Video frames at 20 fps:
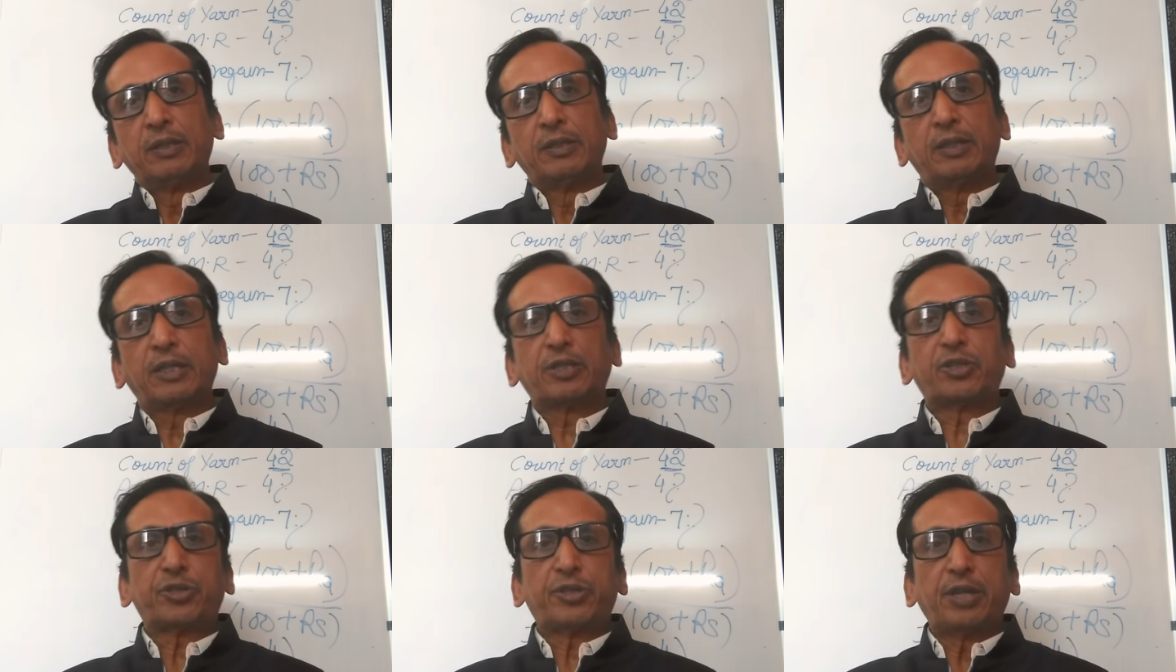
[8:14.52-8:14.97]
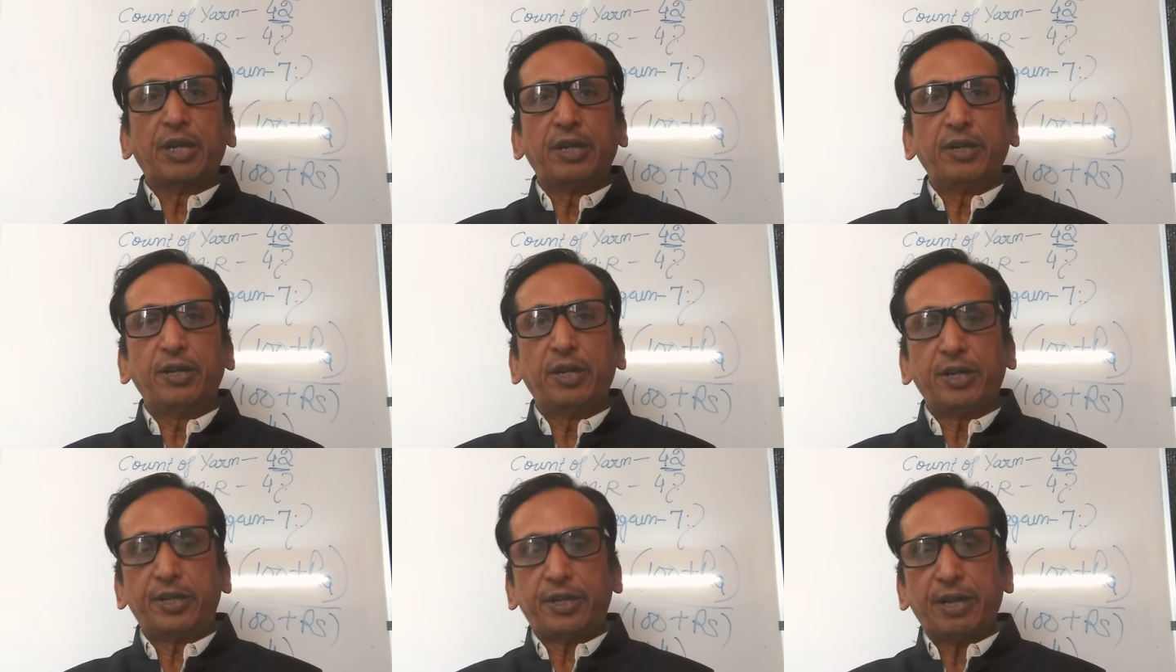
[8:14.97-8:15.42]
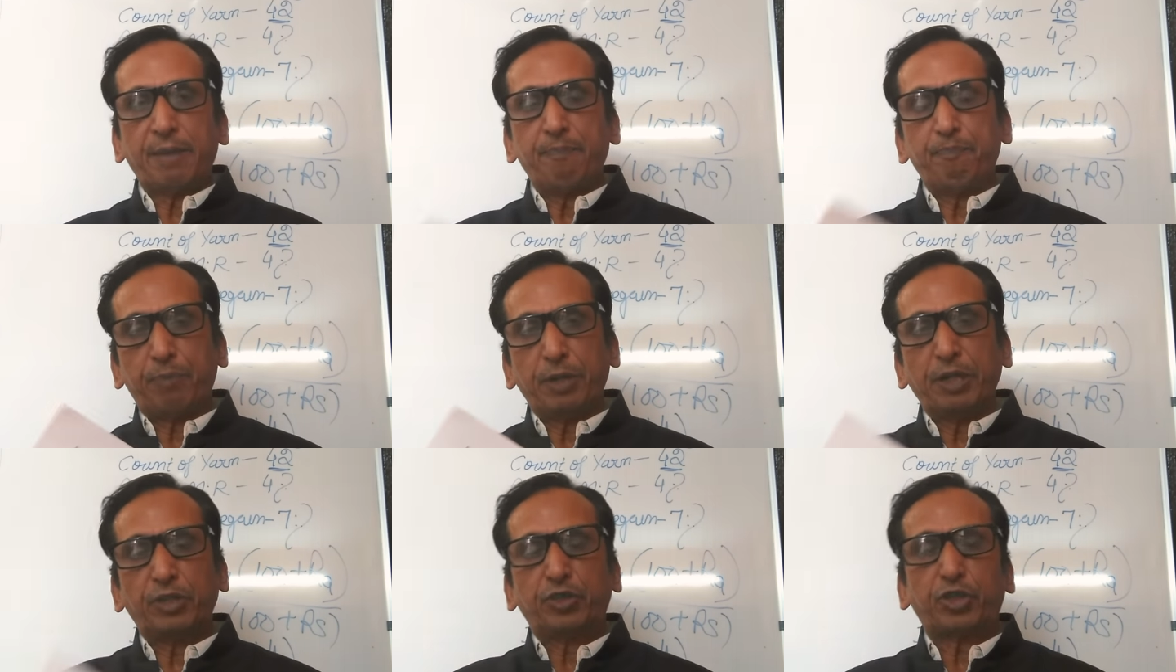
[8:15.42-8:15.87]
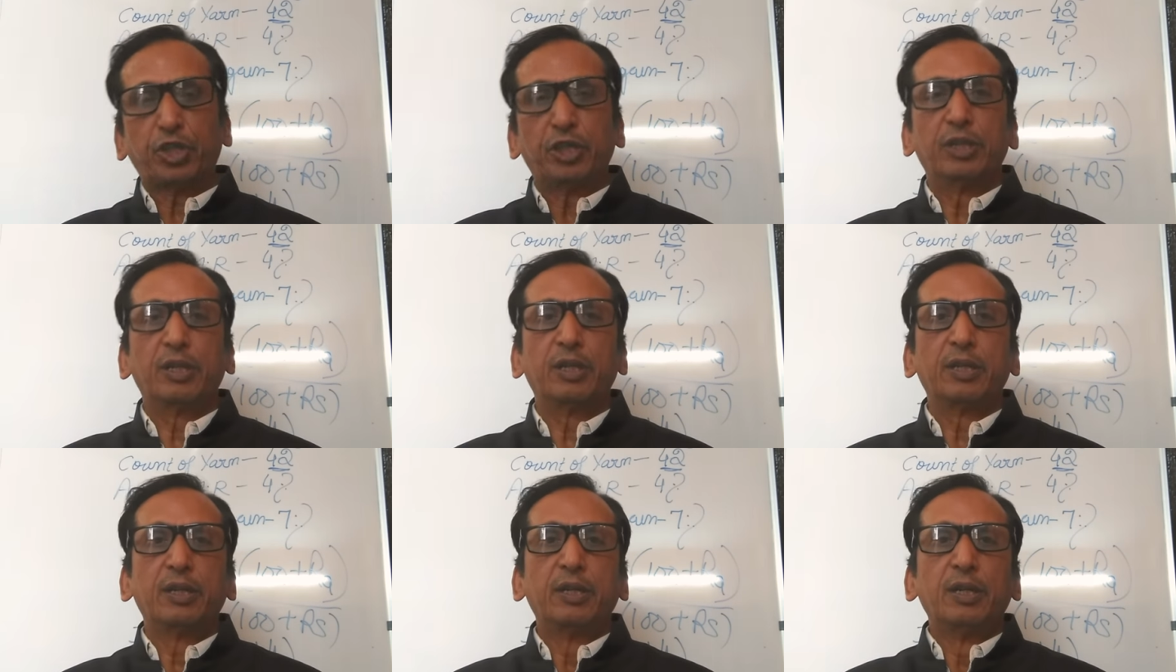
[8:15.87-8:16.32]
the standard
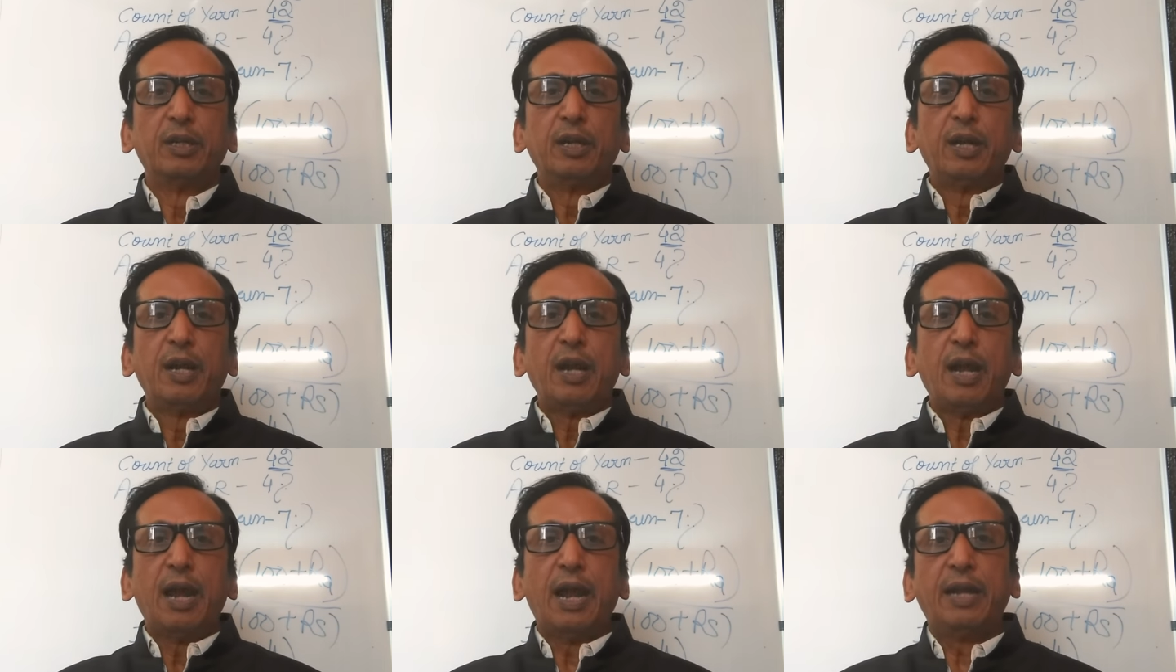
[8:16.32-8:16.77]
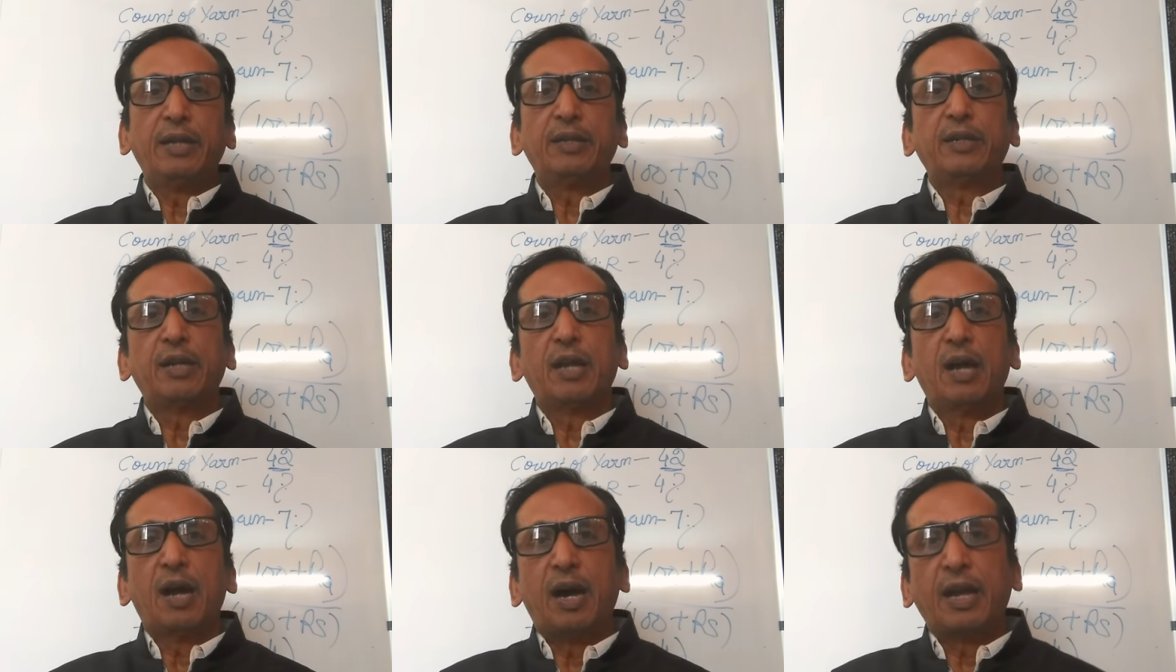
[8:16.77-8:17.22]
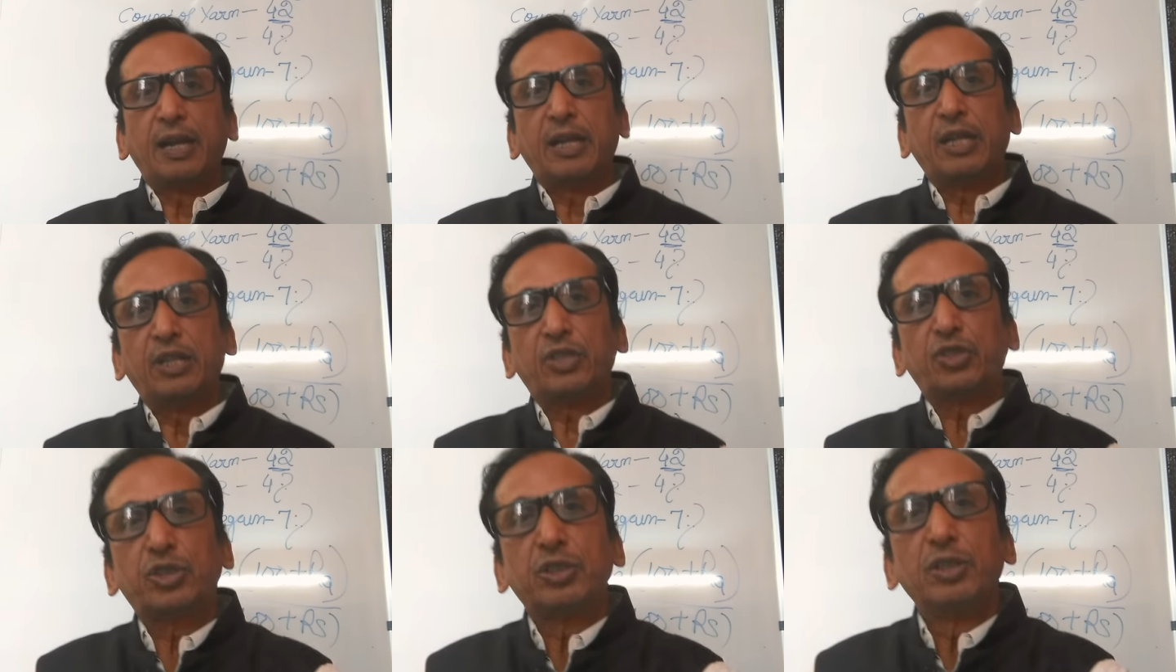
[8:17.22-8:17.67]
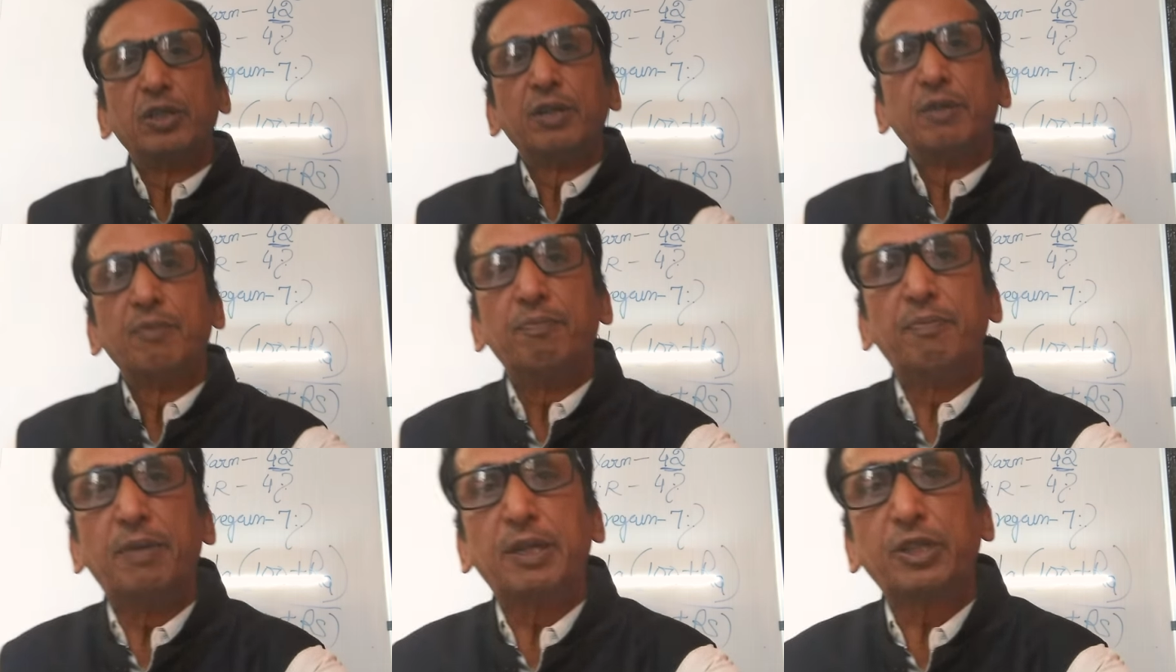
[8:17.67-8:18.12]
temperature and RH
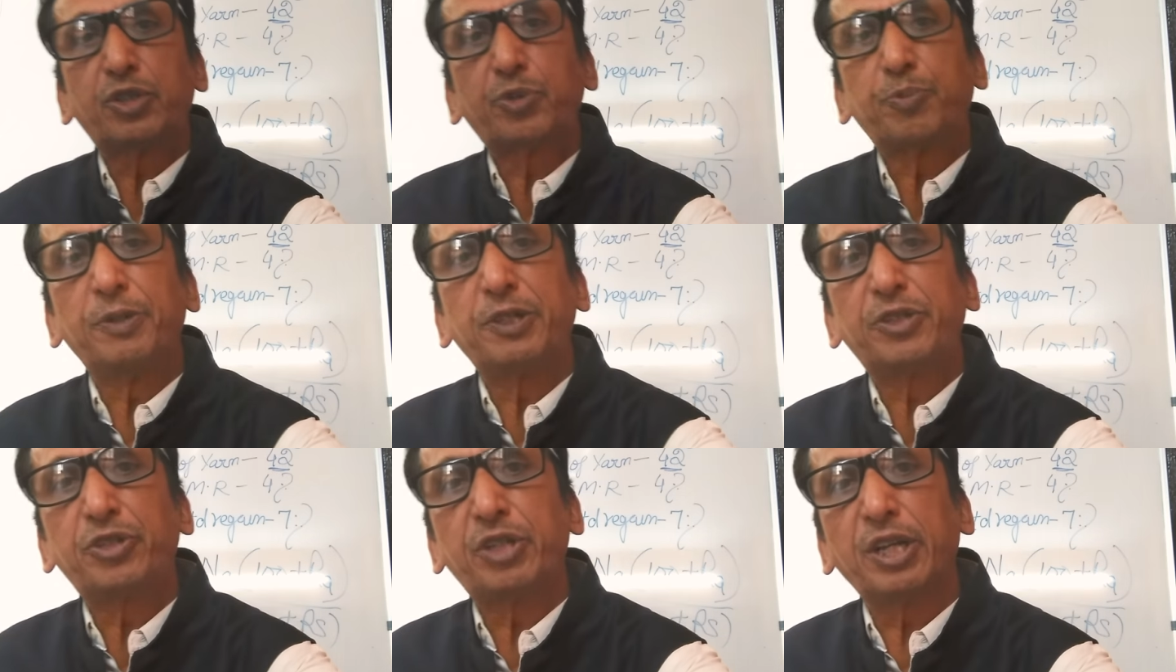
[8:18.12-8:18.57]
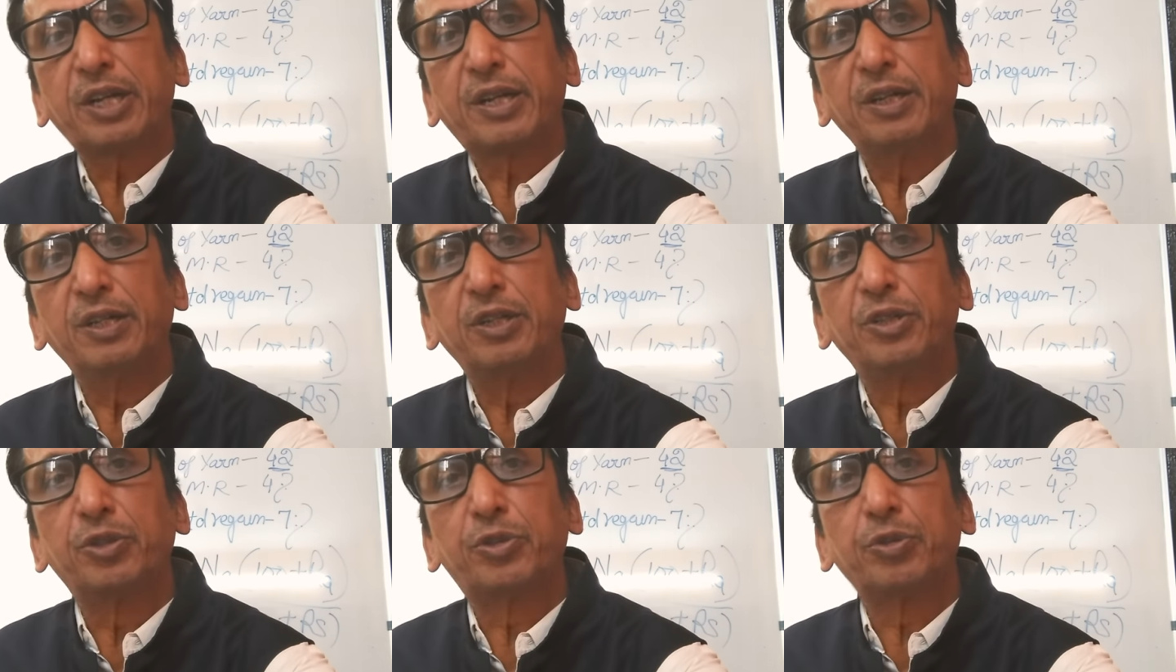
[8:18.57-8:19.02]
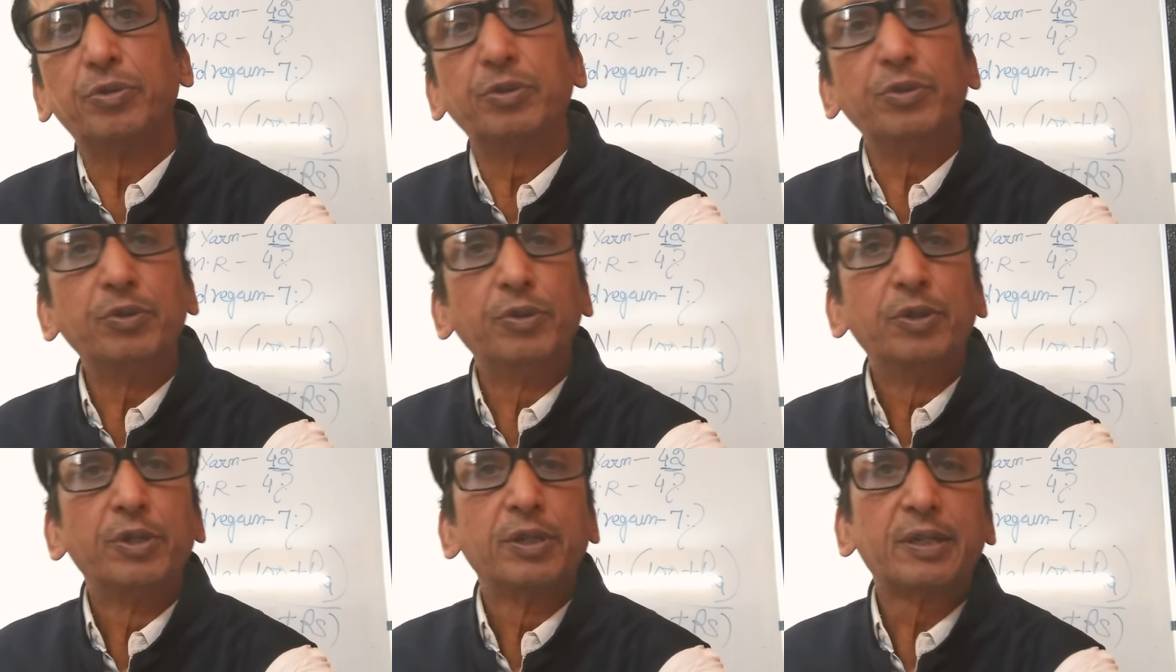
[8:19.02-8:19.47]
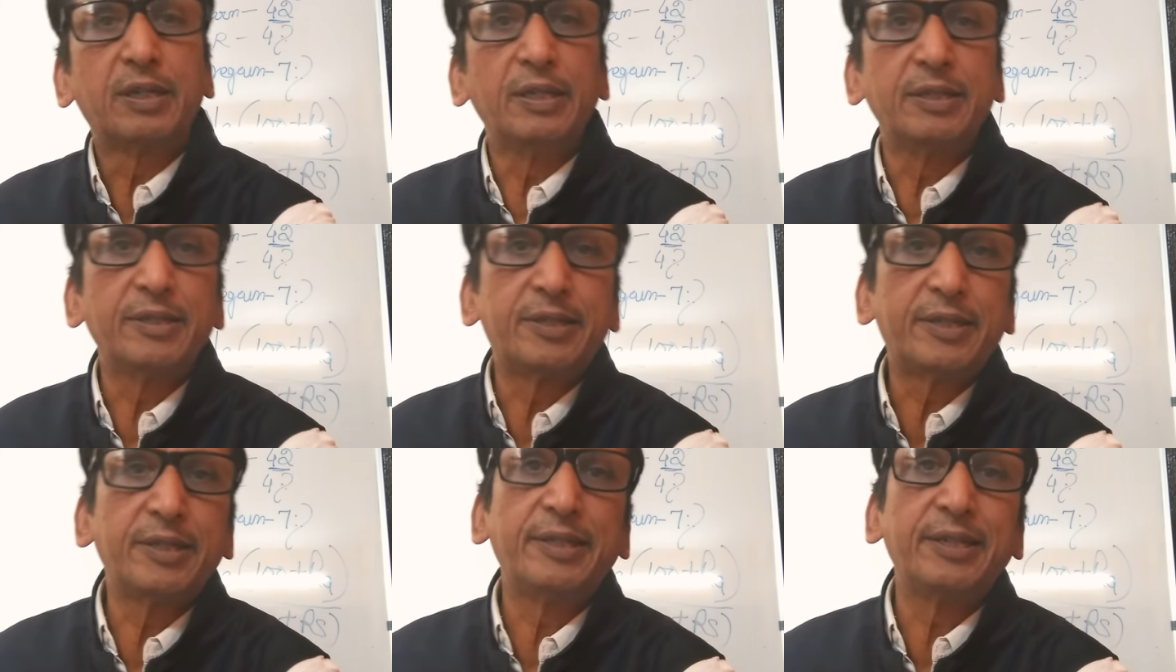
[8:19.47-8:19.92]
must be taken into
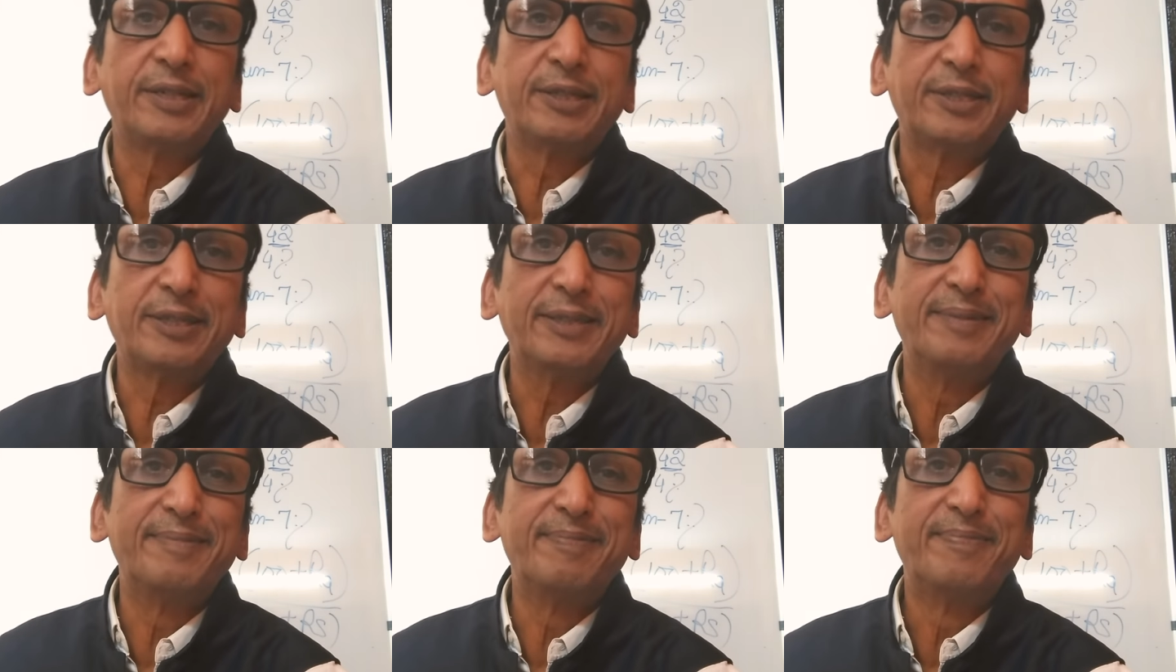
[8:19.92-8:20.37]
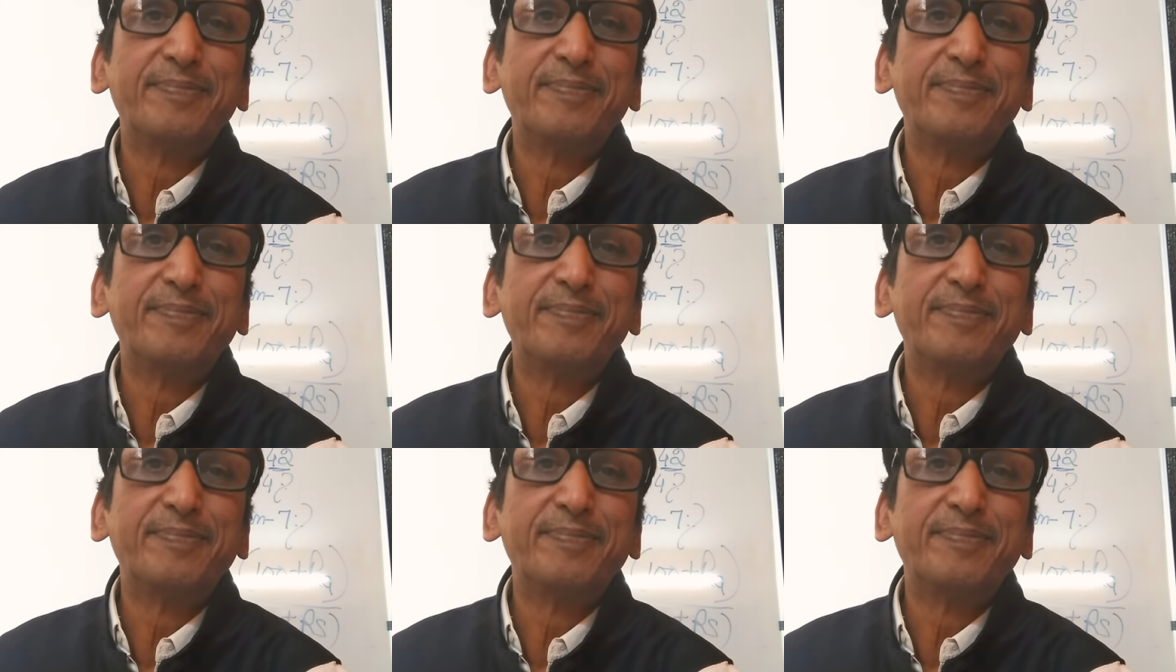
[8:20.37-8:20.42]
consideration.